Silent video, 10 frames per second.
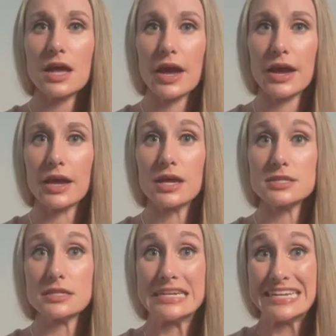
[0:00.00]
I
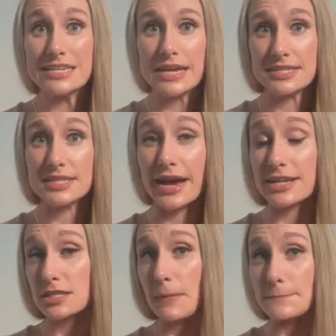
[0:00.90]
knit a
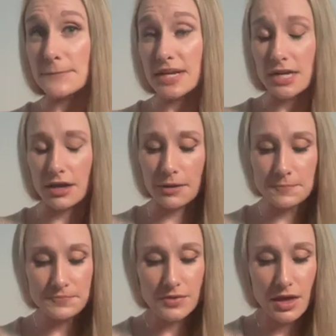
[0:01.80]
size
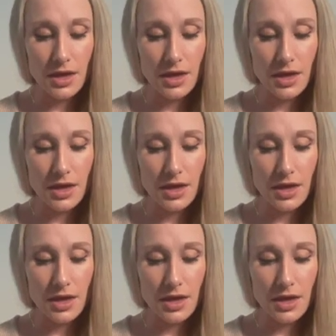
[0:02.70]
medium,